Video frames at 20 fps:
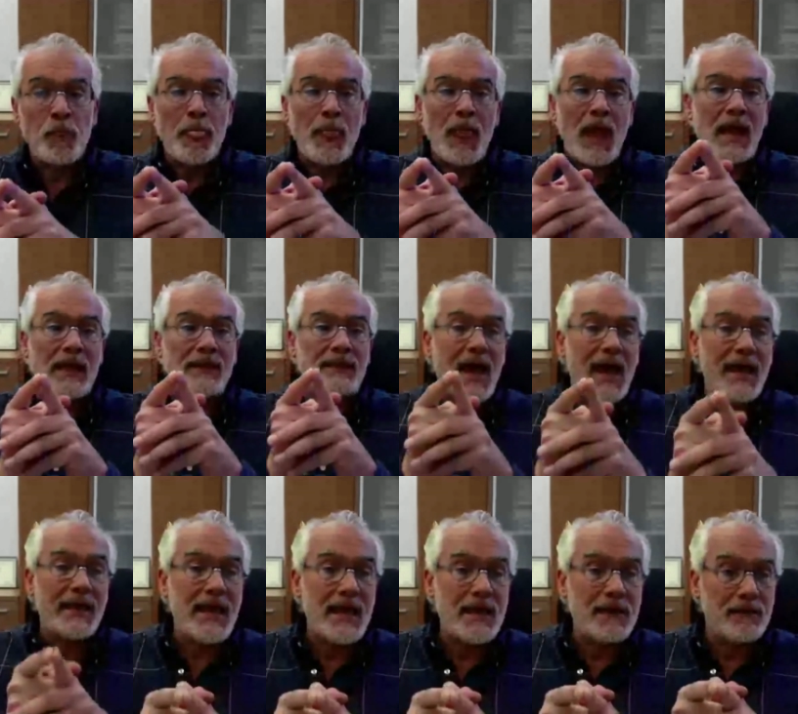And
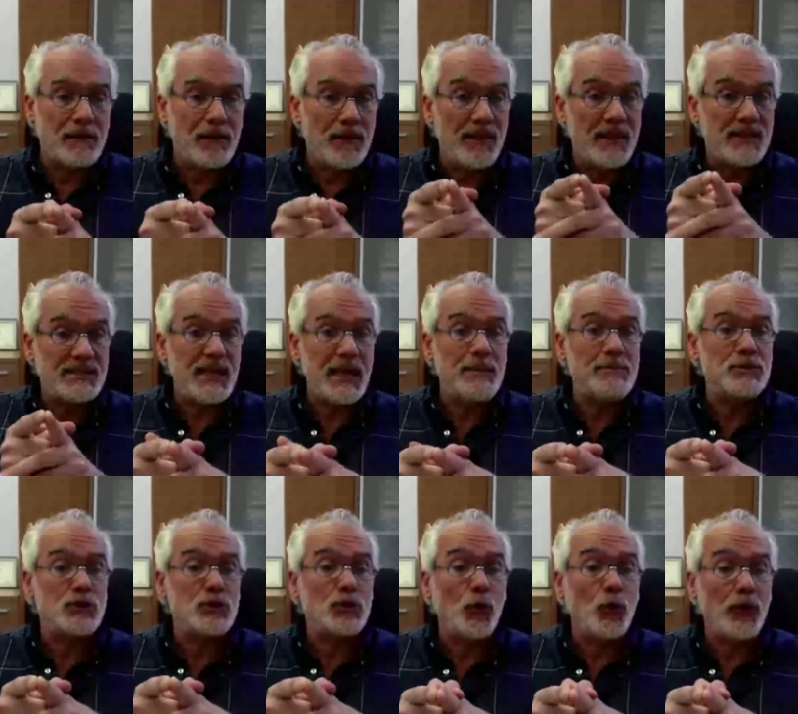again, the same
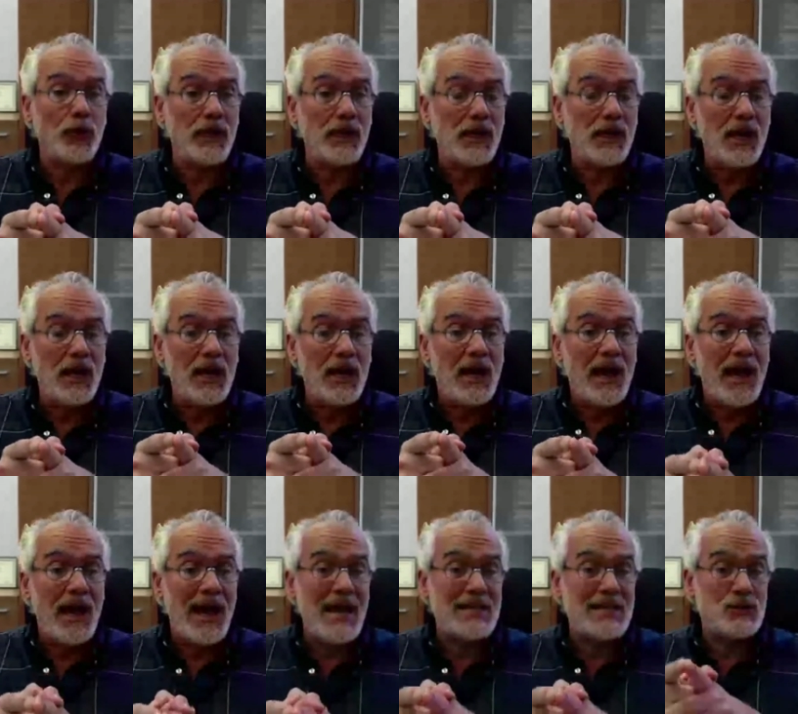story
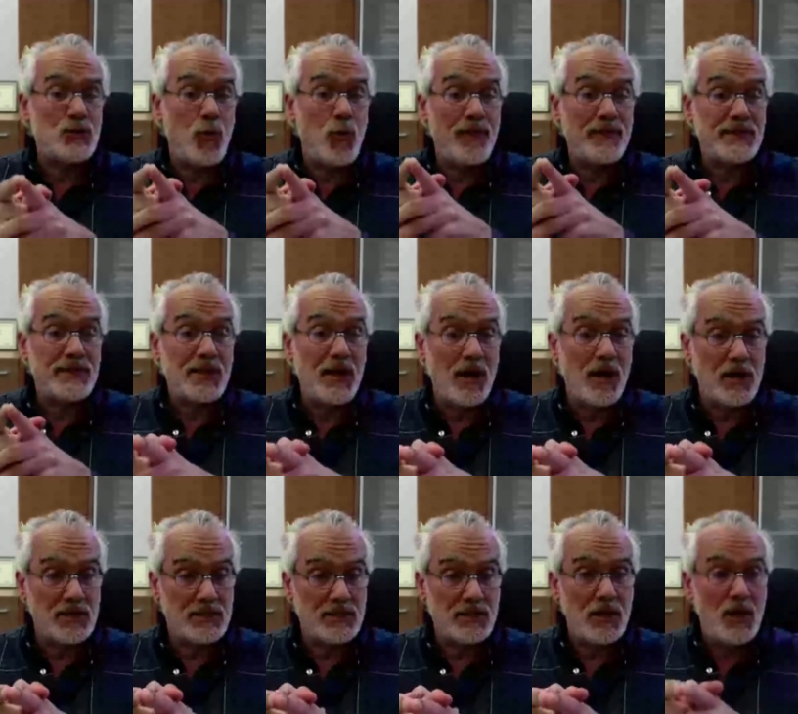as with
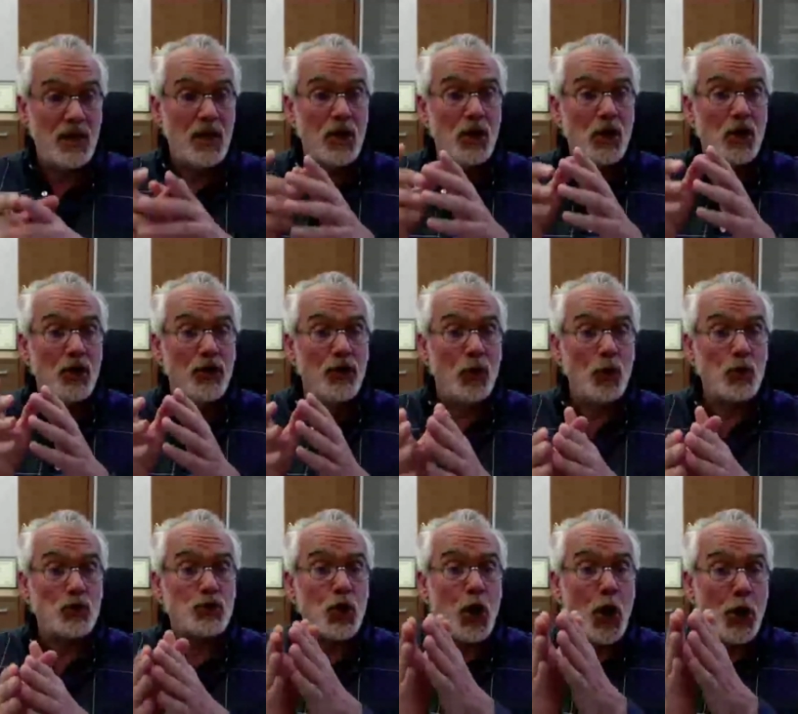SARS.
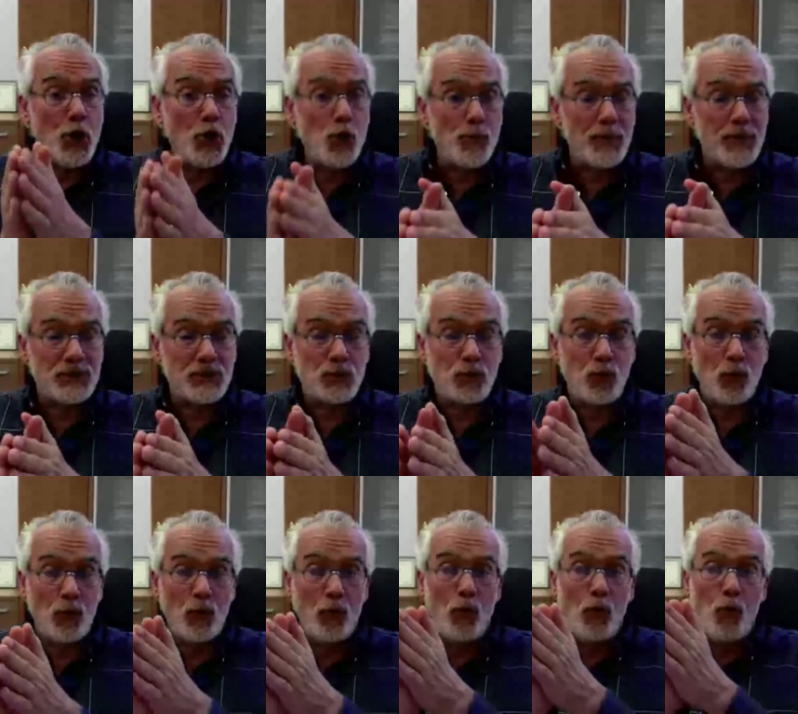Those humans
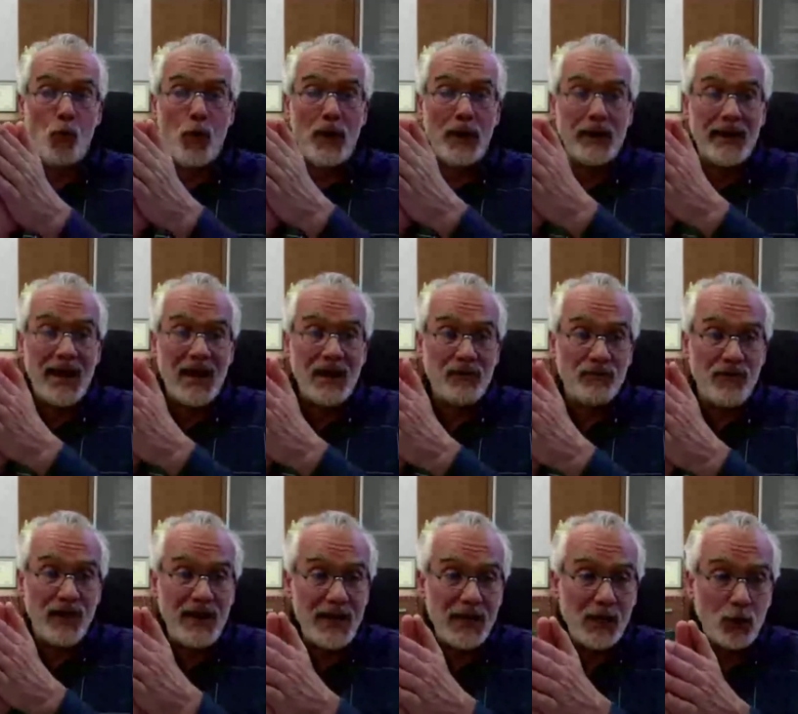who were in
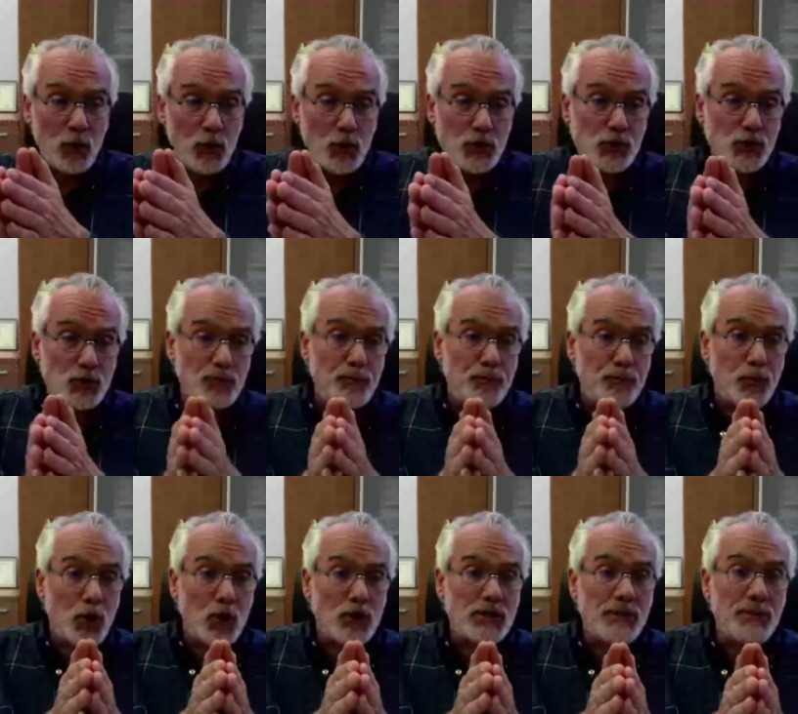very close
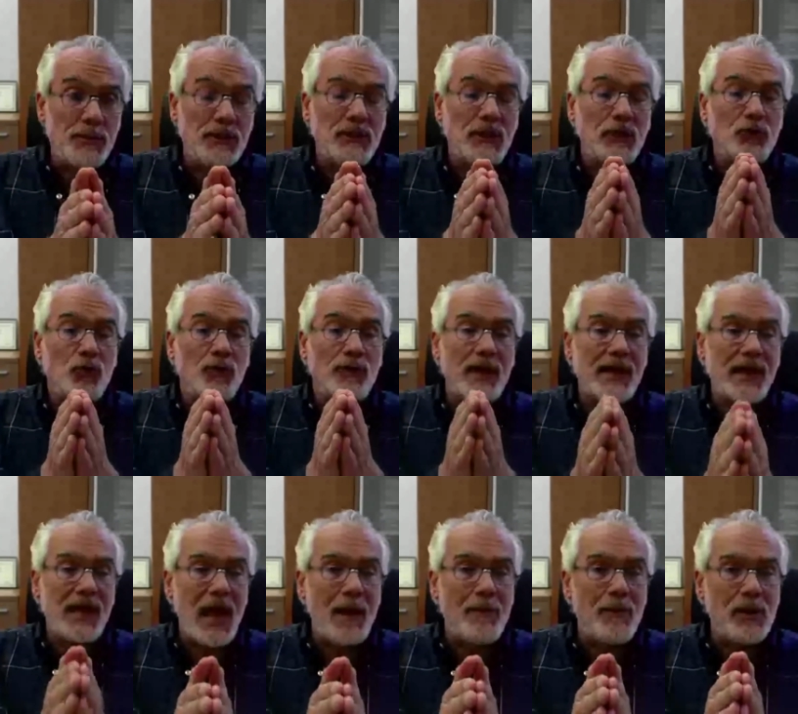proximity to the
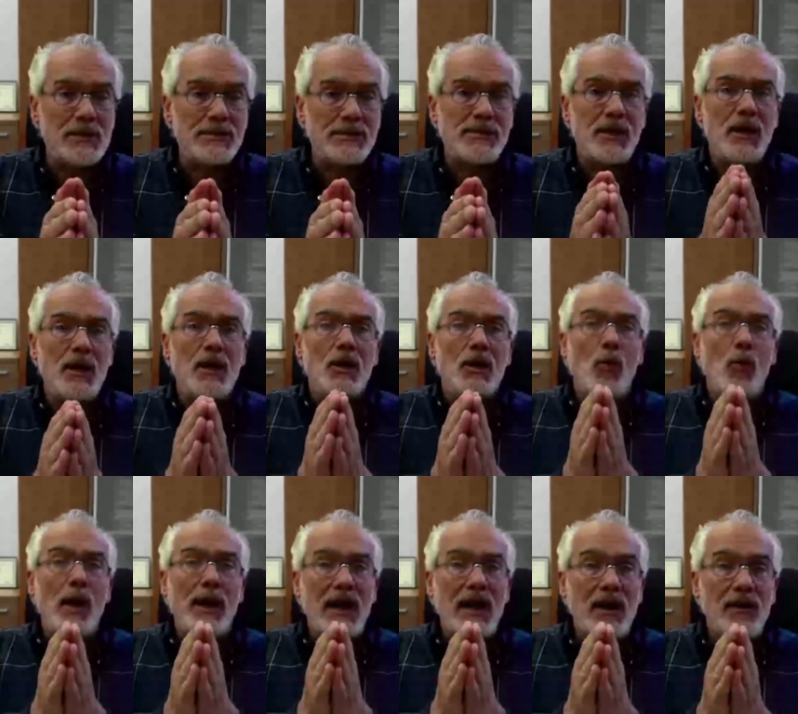camels
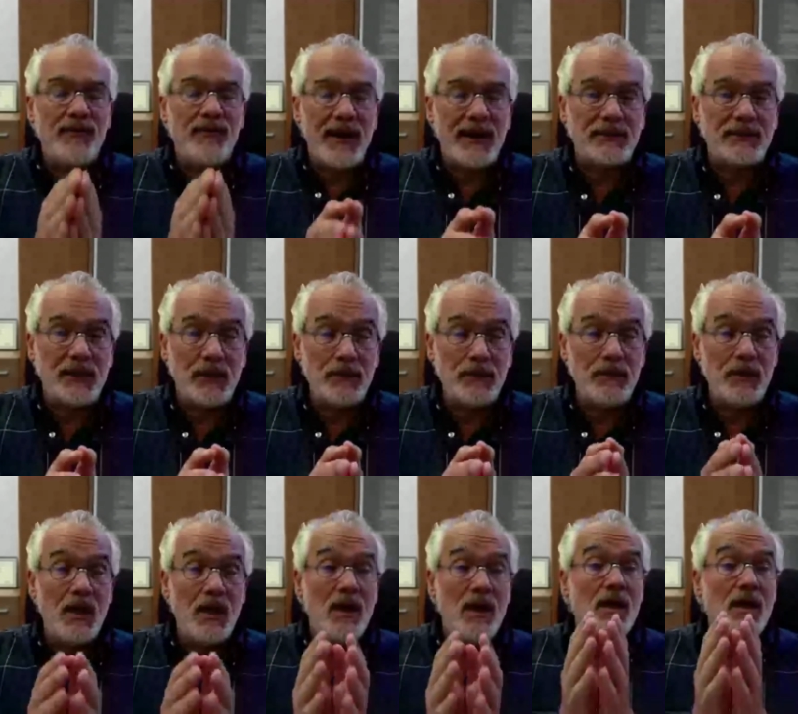were infected,
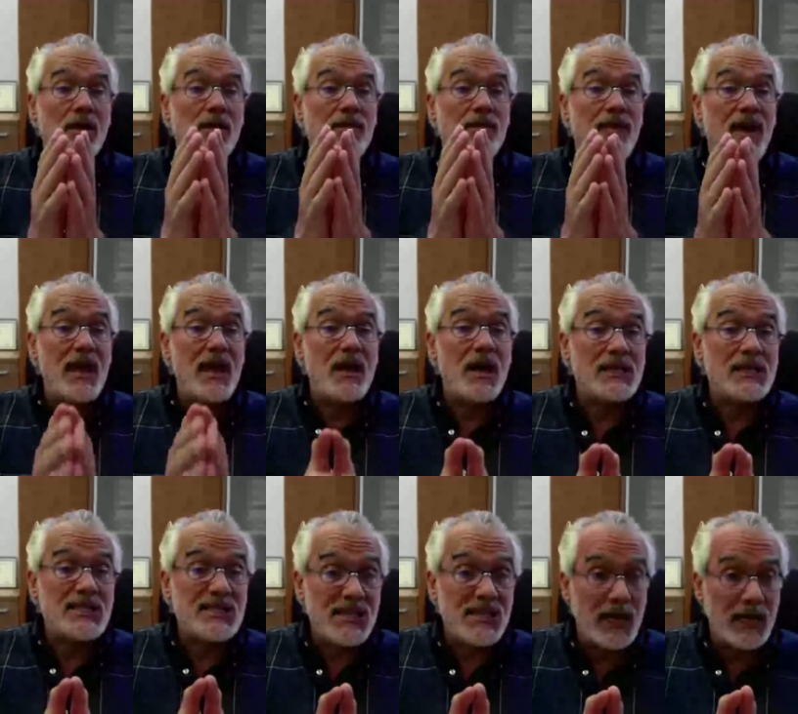they got
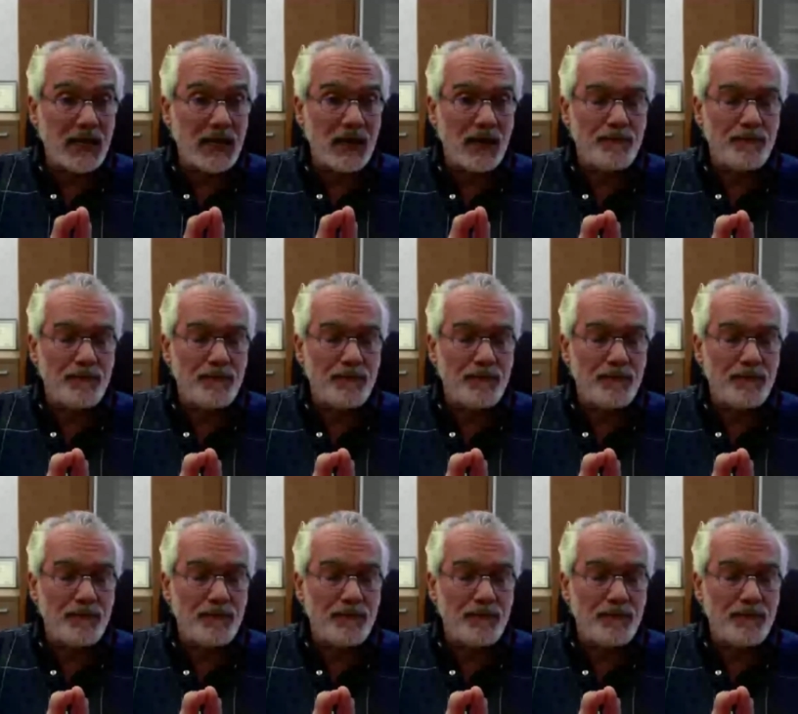sick,